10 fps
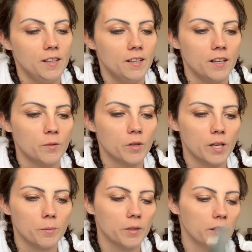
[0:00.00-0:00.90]
I can work
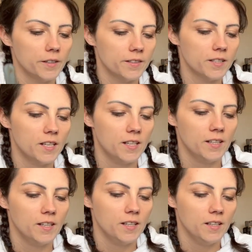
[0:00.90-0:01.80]
out pliers.
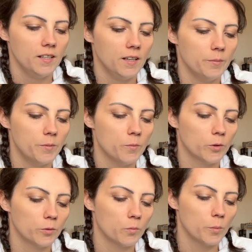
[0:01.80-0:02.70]
I'm a
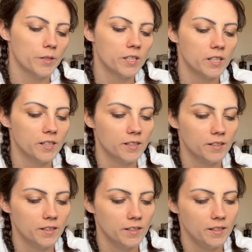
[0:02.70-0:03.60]
modern woman.
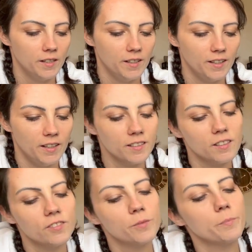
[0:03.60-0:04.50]
I don't know
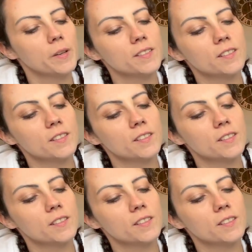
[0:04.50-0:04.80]
if it's best